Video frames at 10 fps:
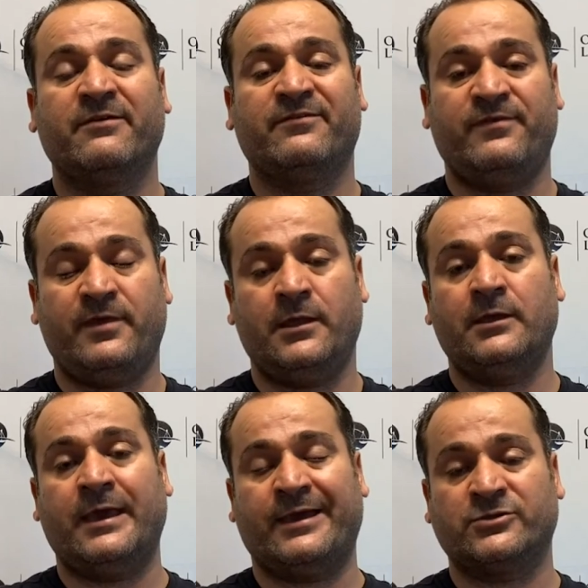
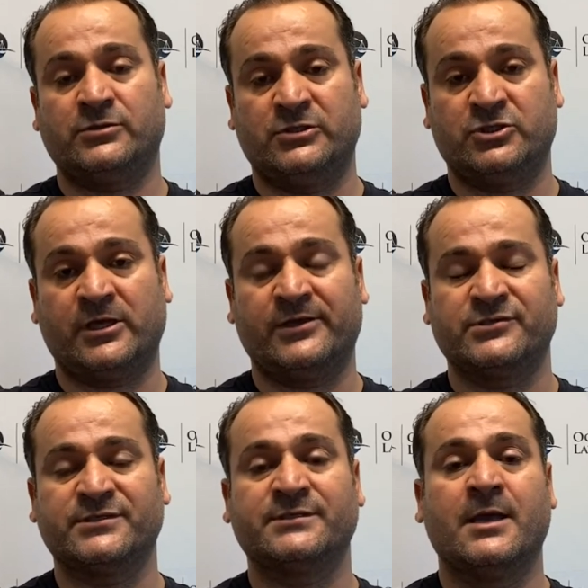fee actually
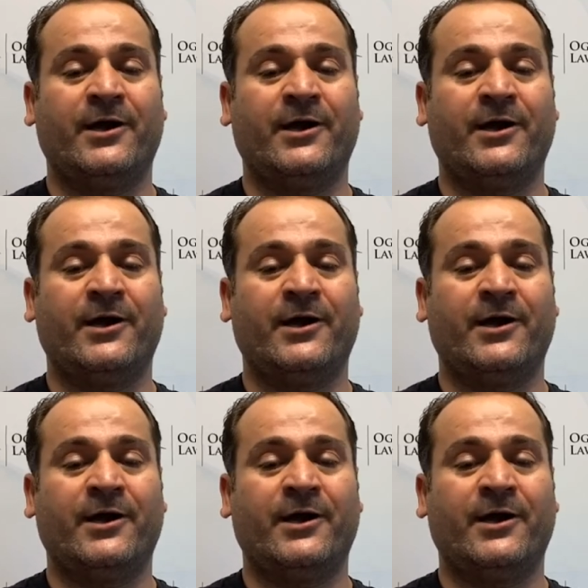changes.